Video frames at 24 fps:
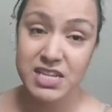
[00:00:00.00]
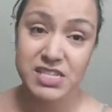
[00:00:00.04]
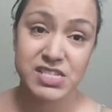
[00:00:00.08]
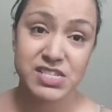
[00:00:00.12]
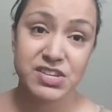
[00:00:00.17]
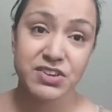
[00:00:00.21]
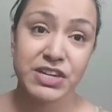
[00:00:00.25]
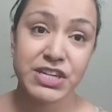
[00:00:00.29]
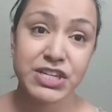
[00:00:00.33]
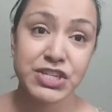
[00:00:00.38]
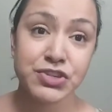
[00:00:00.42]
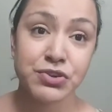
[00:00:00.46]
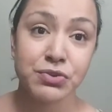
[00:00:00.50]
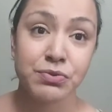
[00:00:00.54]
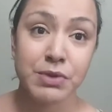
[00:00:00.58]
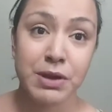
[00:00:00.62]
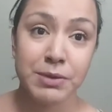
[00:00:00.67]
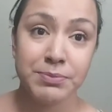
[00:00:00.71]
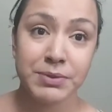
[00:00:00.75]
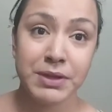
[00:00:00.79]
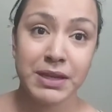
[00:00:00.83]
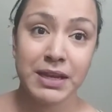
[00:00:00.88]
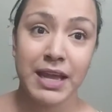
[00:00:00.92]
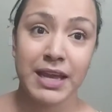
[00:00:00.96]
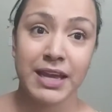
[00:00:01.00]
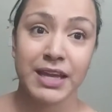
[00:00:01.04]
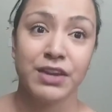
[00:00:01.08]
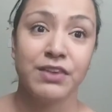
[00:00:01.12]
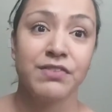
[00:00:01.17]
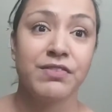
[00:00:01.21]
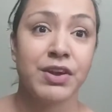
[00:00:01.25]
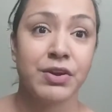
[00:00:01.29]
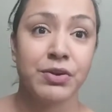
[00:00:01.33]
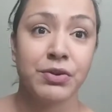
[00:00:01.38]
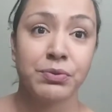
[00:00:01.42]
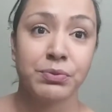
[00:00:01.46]
they're interrupting like in a
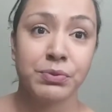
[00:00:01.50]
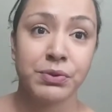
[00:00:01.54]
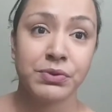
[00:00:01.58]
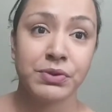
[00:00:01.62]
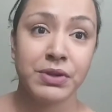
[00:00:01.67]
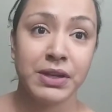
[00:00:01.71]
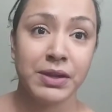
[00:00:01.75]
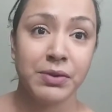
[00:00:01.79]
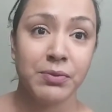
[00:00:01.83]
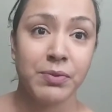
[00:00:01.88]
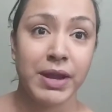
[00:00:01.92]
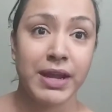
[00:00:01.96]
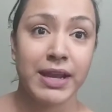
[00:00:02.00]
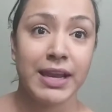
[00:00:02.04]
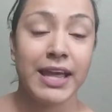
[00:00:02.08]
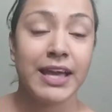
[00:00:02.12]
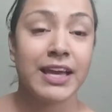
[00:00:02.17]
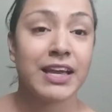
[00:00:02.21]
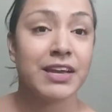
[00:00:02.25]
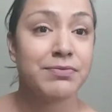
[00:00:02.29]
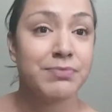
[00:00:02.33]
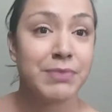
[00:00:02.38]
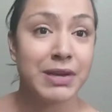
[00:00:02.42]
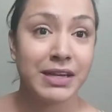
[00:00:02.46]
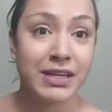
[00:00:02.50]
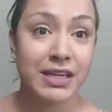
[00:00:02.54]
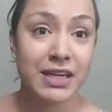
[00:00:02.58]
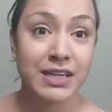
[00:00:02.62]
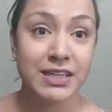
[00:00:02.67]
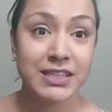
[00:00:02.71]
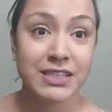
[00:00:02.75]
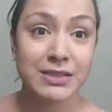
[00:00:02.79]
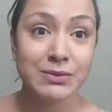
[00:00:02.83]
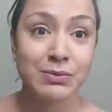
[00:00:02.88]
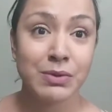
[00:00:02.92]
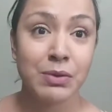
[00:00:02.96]
very rudely way. Like if my
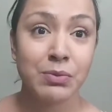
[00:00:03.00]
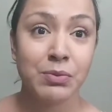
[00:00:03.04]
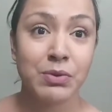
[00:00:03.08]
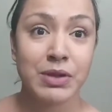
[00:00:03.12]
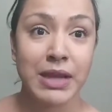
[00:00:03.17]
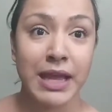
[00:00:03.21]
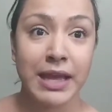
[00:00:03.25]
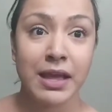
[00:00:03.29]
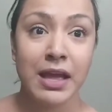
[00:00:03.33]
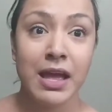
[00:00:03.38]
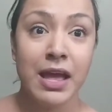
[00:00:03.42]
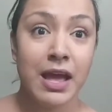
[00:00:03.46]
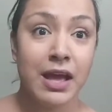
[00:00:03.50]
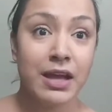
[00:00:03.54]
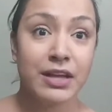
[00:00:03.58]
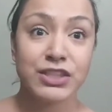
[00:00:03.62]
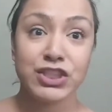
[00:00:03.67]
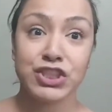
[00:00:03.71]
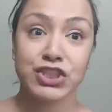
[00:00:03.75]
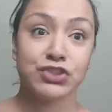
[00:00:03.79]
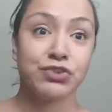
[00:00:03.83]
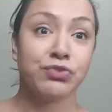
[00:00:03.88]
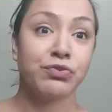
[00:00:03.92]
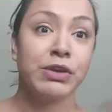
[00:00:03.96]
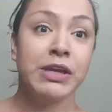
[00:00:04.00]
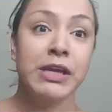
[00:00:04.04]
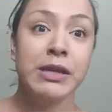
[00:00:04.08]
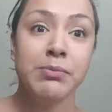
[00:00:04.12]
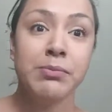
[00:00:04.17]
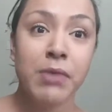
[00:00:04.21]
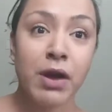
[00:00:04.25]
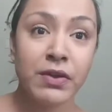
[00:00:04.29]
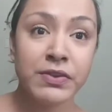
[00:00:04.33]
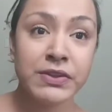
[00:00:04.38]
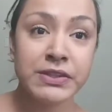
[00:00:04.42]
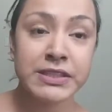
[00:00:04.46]
youngest one would like
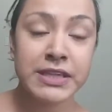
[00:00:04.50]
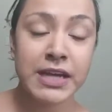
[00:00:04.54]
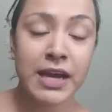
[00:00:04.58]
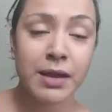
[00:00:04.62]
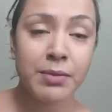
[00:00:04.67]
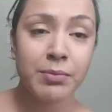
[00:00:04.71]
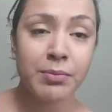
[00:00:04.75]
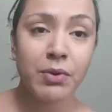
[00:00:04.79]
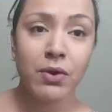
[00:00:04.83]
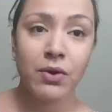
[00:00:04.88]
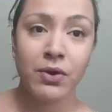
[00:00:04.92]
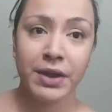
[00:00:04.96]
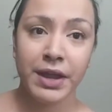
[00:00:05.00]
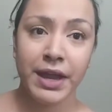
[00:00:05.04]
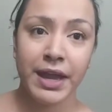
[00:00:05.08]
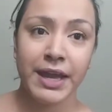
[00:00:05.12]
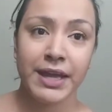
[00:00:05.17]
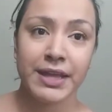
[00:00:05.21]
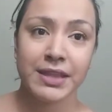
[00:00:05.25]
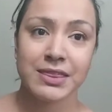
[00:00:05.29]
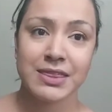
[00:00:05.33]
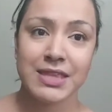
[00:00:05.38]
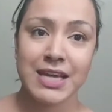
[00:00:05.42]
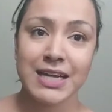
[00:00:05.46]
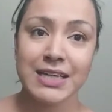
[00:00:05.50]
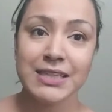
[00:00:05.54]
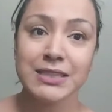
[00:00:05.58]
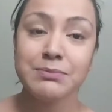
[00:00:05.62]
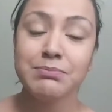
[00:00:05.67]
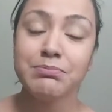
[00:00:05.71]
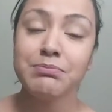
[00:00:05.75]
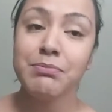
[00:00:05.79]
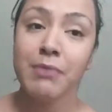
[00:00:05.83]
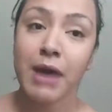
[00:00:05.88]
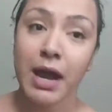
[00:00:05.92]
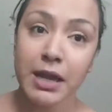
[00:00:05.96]
scream all the time, okay, that
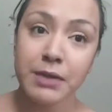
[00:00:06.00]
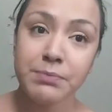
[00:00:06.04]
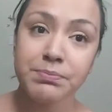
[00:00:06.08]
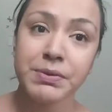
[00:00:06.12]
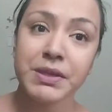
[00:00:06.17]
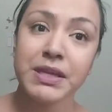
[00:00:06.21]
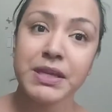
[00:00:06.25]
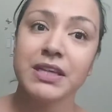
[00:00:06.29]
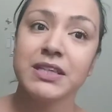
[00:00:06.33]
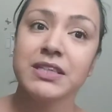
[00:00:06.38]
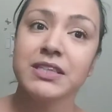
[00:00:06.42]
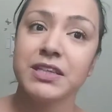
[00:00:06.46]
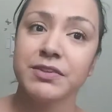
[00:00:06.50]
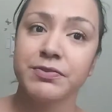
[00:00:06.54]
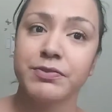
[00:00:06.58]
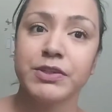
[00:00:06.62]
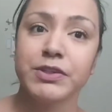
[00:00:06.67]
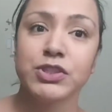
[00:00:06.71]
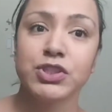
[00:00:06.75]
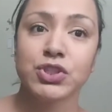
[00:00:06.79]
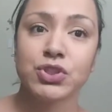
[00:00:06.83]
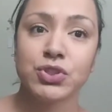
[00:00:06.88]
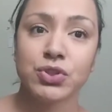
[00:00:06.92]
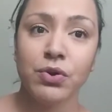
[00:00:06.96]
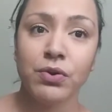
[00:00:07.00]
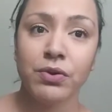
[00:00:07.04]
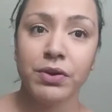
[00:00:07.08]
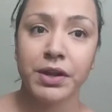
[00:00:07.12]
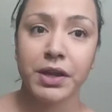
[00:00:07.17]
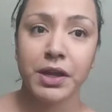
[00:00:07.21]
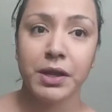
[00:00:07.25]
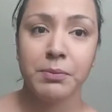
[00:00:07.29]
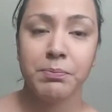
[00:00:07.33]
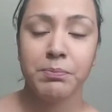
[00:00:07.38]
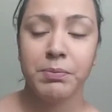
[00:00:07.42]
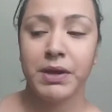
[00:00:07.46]
might be a different
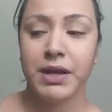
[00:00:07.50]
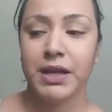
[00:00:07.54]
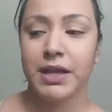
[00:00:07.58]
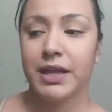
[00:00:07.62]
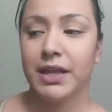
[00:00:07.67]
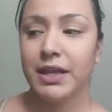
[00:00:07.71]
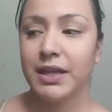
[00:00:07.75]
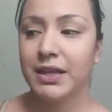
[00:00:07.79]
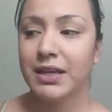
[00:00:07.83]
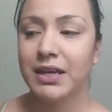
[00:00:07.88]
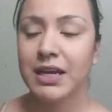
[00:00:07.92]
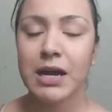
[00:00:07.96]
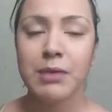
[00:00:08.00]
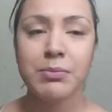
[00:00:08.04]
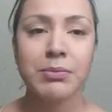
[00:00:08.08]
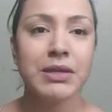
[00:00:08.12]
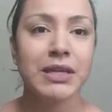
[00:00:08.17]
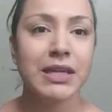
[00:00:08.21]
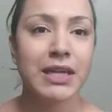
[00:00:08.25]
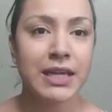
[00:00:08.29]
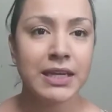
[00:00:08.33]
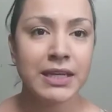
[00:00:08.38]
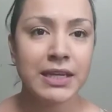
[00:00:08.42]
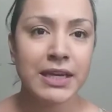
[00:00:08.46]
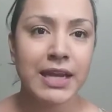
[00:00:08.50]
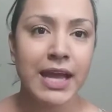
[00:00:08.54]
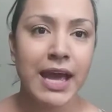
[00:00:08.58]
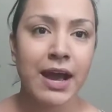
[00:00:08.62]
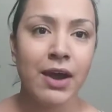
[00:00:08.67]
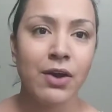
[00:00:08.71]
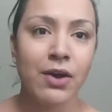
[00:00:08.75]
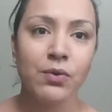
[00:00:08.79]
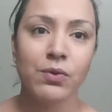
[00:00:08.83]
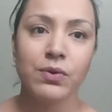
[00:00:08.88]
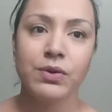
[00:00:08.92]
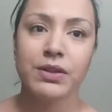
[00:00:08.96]
story. But coming in and
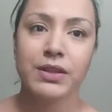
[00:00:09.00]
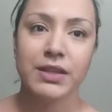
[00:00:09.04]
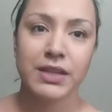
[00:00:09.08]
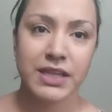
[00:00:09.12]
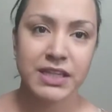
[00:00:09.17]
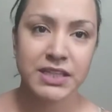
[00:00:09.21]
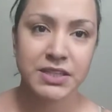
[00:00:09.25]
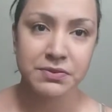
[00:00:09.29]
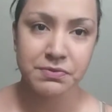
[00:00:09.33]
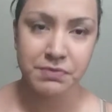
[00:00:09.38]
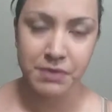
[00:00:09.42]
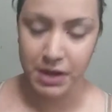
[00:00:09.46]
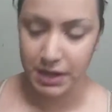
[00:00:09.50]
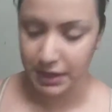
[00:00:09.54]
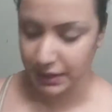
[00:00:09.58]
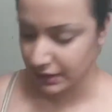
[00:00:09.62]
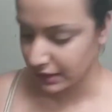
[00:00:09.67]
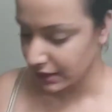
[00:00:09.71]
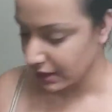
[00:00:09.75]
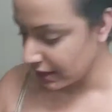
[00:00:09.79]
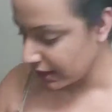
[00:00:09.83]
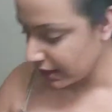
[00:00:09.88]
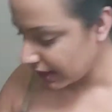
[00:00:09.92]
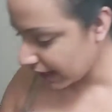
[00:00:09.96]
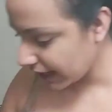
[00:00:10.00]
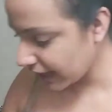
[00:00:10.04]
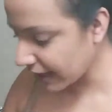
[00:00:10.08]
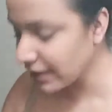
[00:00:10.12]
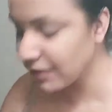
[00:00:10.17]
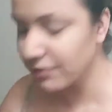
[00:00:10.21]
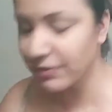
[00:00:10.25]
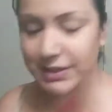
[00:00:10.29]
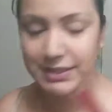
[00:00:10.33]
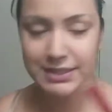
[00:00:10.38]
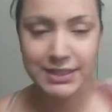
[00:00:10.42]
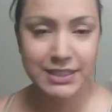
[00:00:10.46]
out, it's fine.
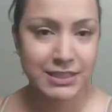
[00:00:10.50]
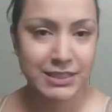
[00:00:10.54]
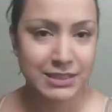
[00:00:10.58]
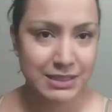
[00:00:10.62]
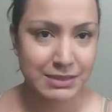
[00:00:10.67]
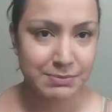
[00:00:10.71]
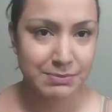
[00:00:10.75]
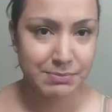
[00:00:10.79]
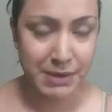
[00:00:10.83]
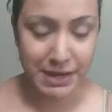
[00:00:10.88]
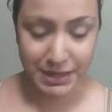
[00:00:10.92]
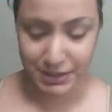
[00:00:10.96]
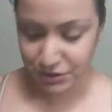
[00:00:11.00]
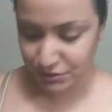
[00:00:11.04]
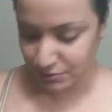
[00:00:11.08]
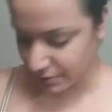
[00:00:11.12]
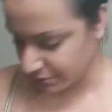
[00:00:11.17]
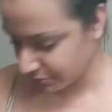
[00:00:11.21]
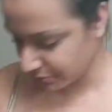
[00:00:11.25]
Anyways, let's get back to what